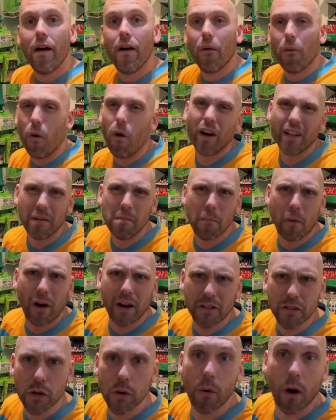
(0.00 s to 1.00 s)
Well, I didn't buy
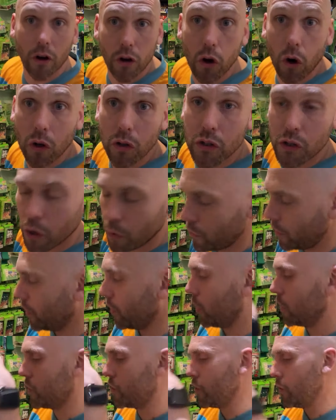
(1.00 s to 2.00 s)
two. I got two and I
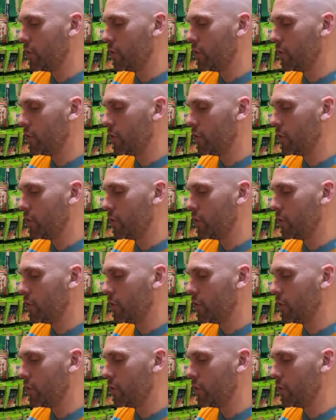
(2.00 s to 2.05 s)
got two